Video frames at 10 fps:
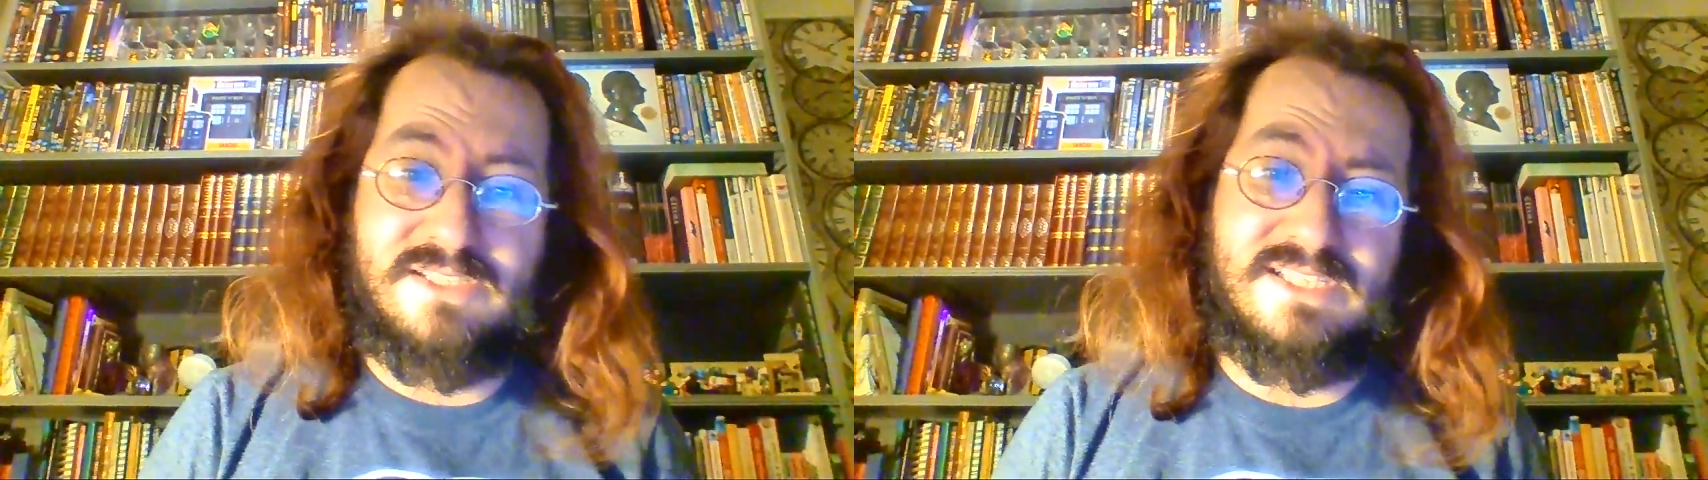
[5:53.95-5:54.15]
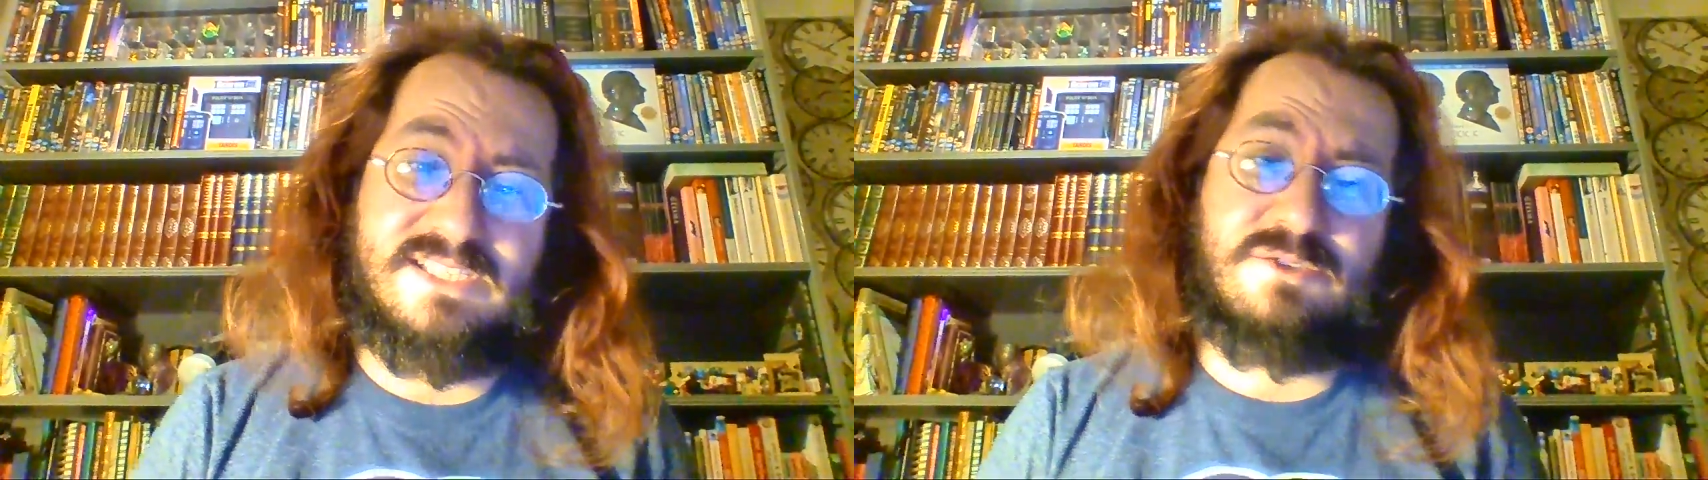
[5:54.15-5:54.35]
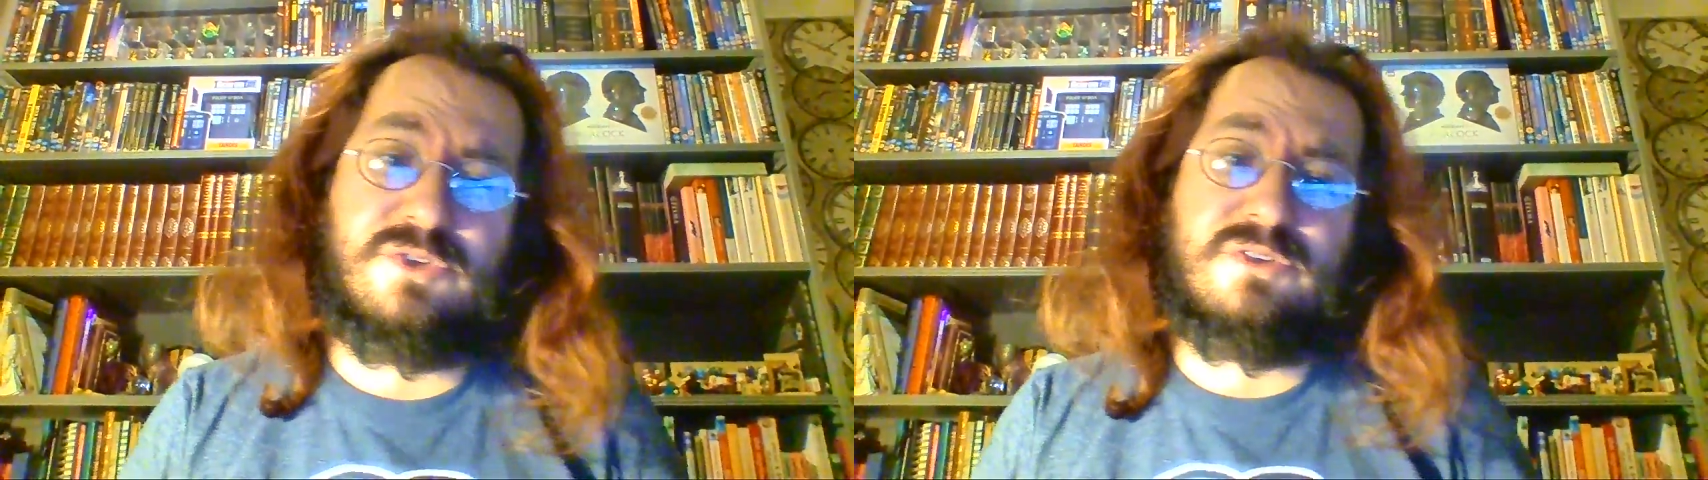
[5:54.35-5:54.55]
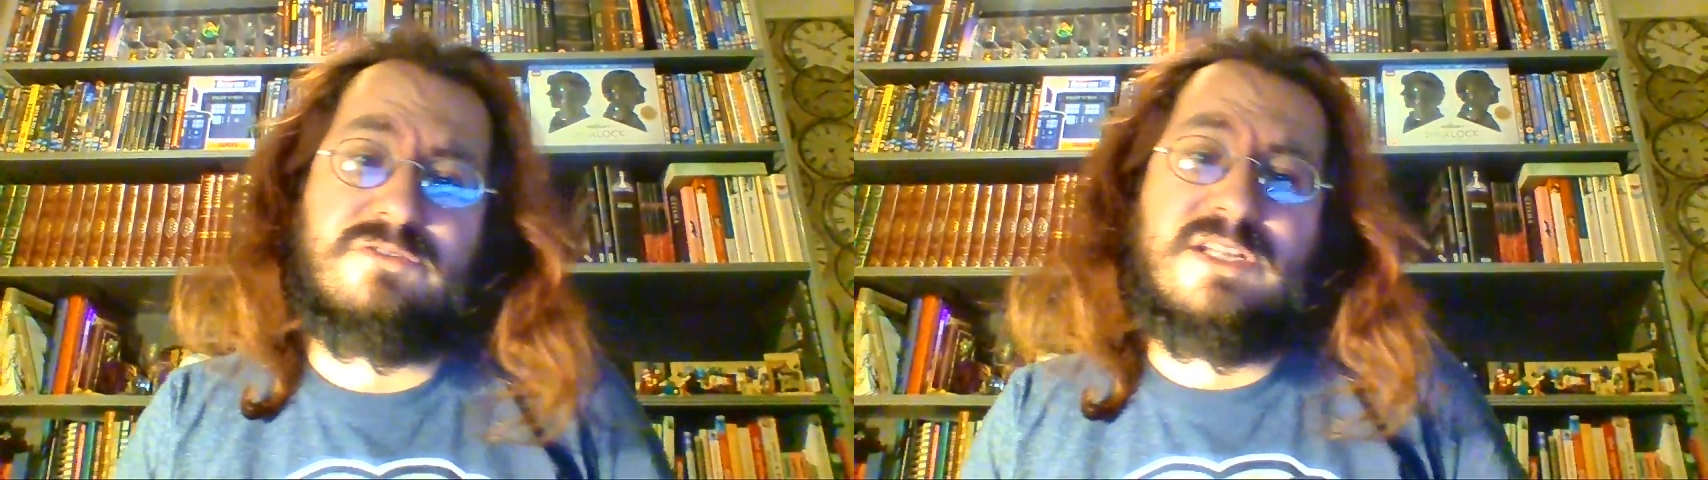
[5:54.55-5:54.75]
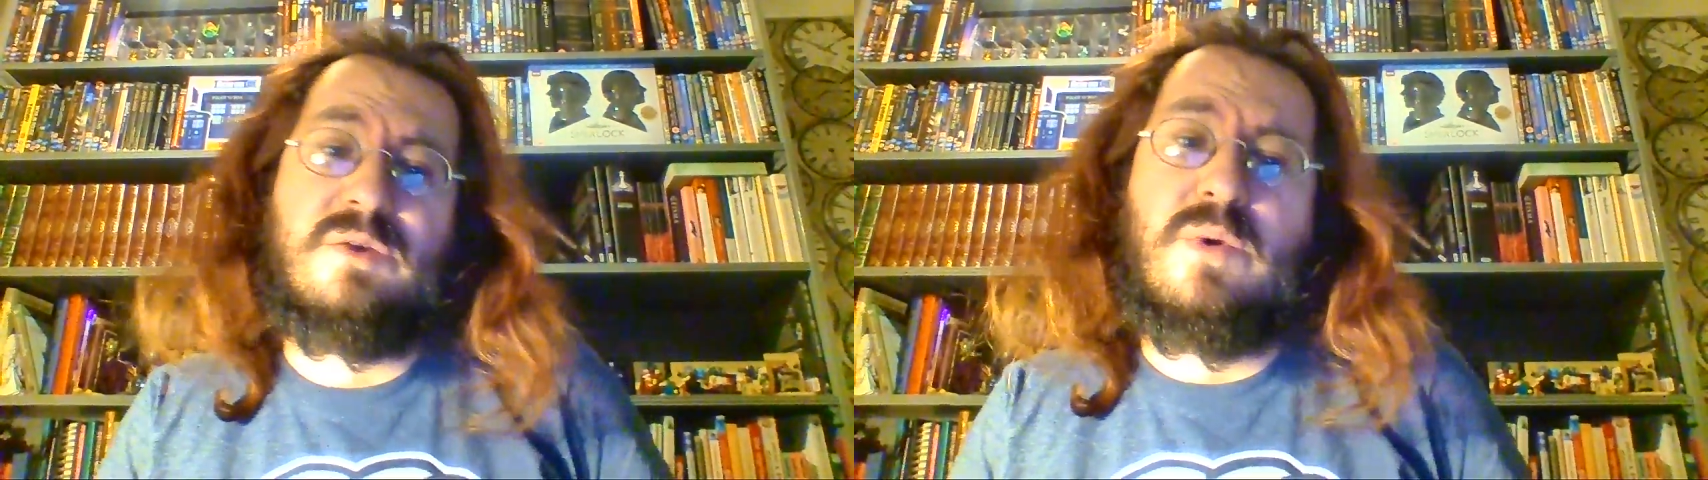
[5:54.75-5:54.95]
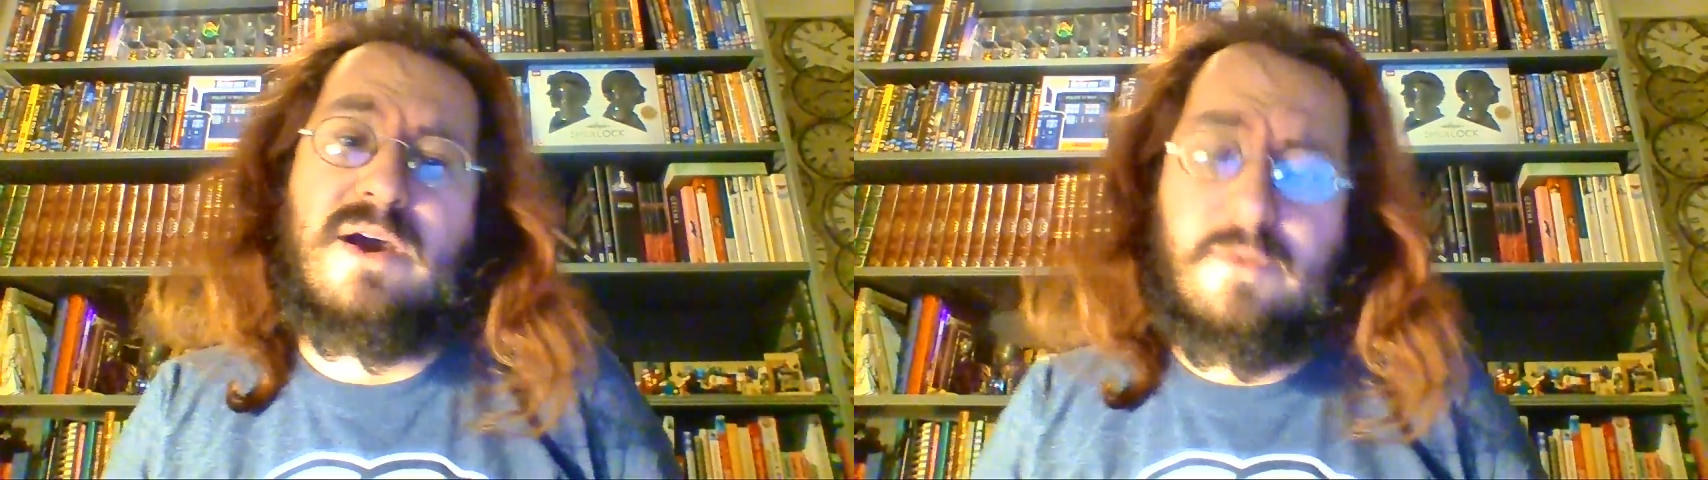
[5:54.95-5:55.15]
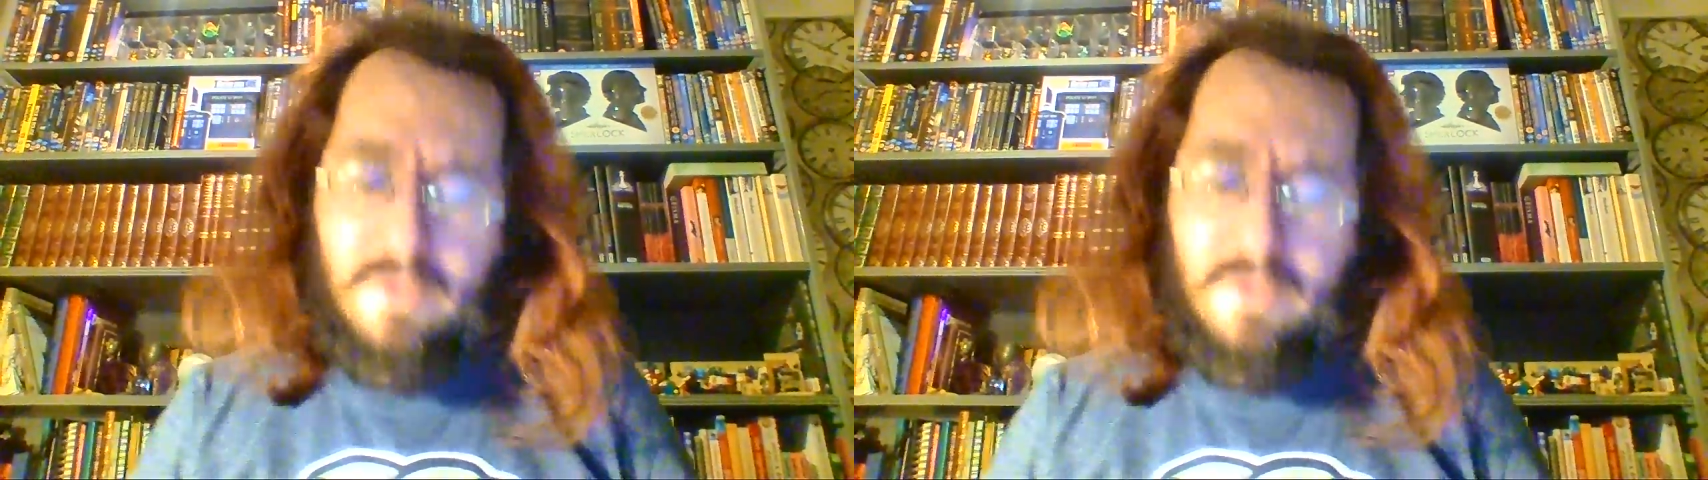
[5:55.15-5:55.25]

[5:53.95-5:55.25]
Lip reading: they're still doing really well.